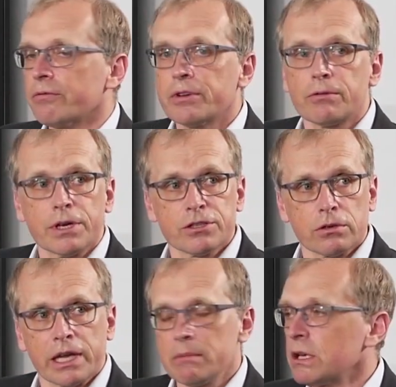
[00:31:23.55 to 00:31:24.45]

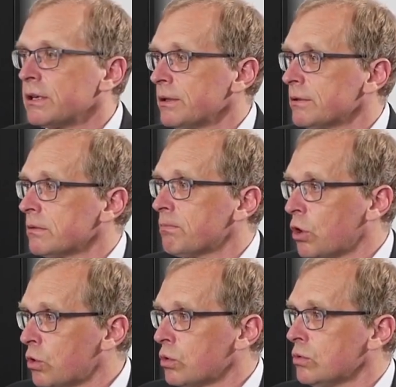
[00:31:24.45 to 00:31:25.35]
configuration or cabling in the
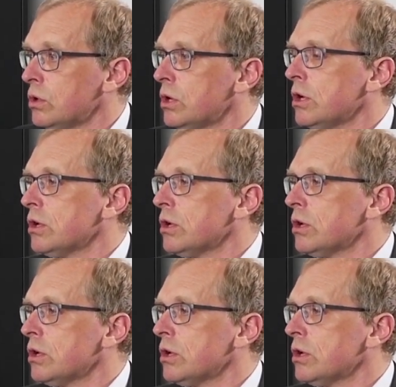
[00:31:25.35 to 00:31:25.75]
pole.